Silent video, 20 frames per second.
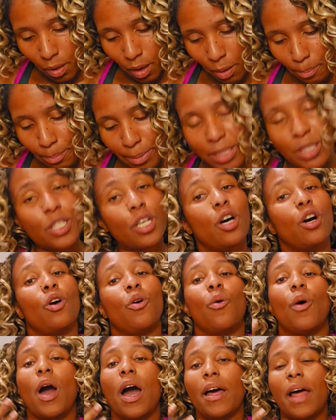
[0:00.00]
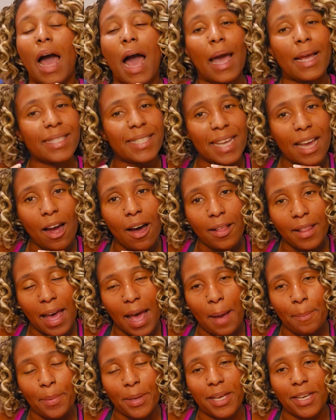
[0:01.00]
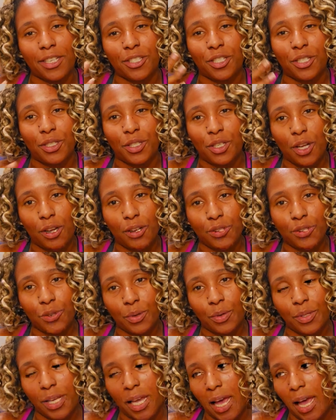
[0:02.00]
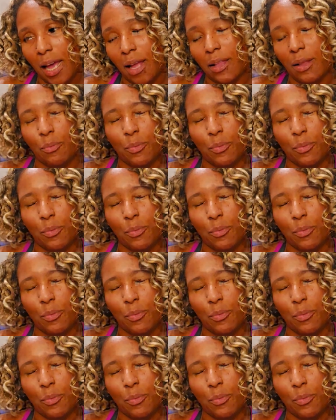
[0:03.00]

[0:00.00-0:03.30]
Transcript: but so I say all that because she's talking to her dad.